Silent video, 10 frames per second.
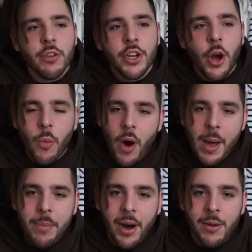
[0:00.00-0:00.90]
really know why,
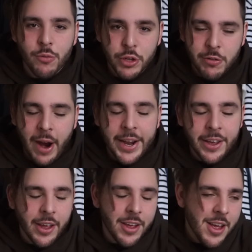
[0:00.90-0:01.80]
but I'm really rating
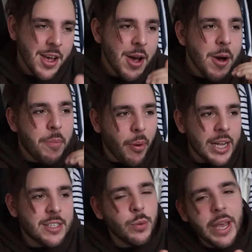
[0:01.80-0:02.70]
it.
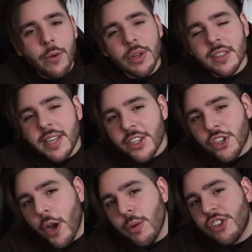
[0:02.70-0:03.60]
But we'll get in with the
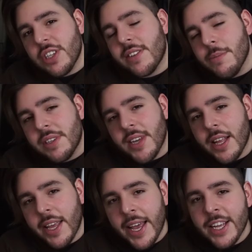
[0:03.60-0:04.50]
t-shirt, which is the
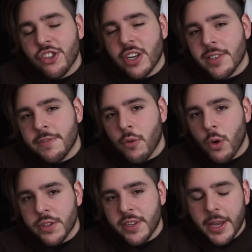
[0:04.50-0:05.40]
Metallica and Justice for
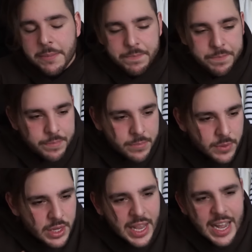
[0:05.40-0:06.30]
All team.
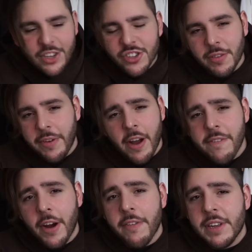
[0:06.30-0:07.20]
Just a very,
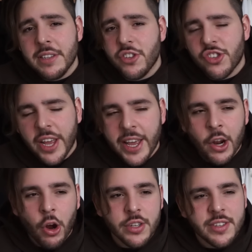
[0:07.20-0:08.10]
very vintage tee, and
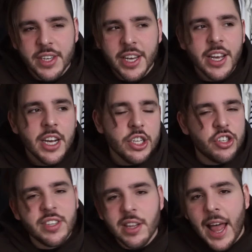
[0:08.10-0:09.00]
honestly,
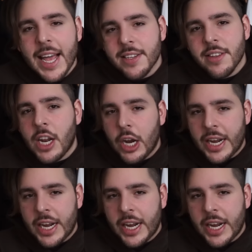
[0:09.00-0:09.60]
just a layer that I